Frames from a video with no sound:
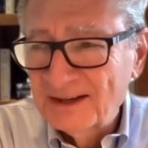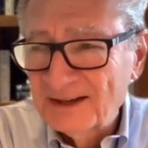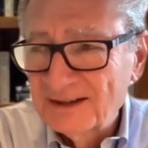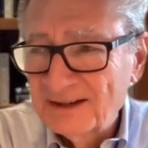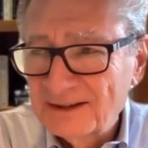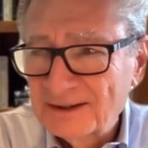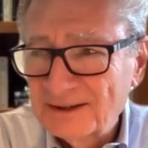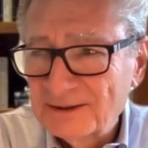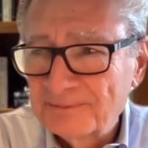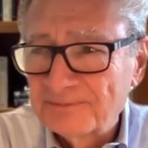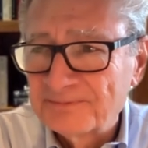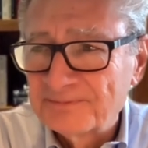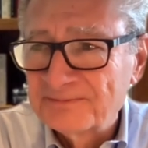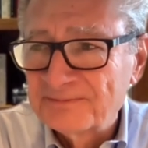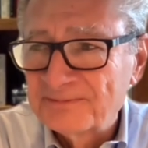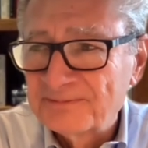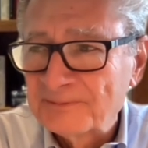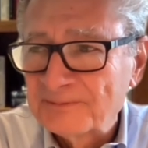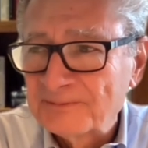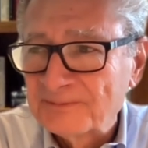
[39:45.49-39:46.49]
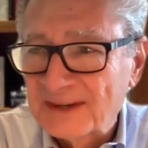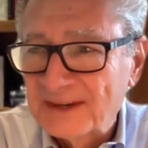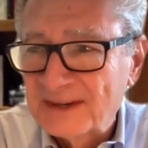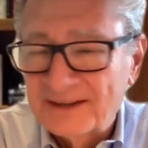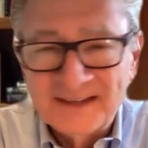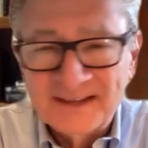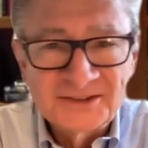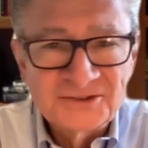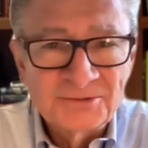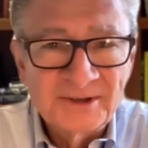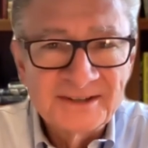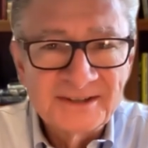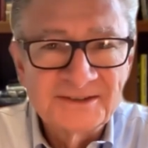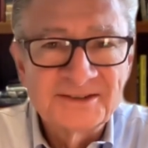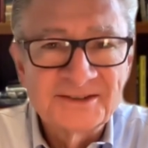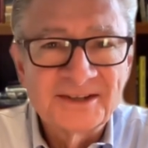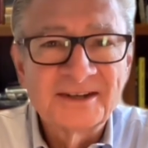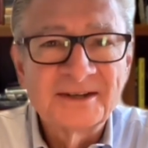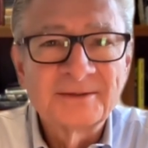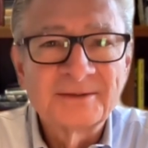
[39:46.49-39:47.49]
um, that's why the
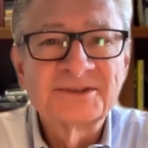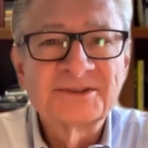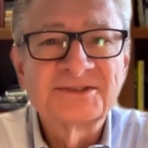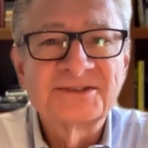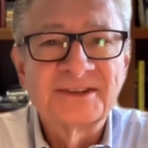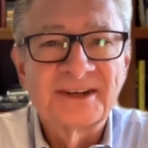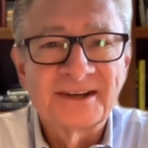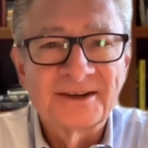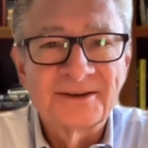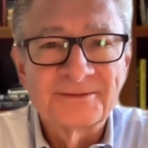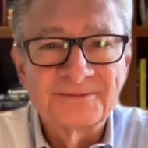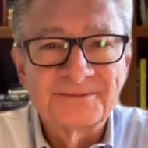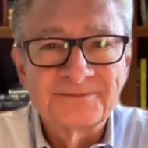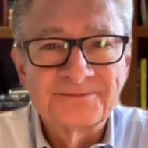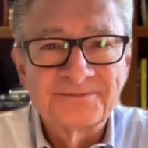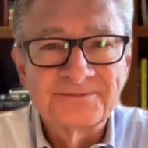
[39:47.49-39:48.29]
time is now